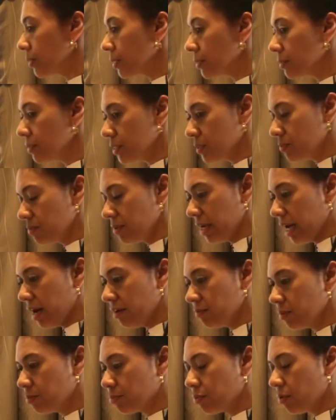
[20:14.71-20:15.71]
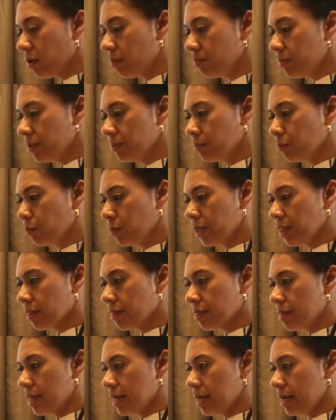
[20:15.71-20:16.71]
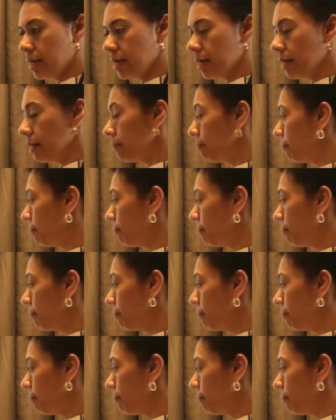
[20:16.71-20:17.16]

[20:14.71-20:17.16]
because we have a problem with the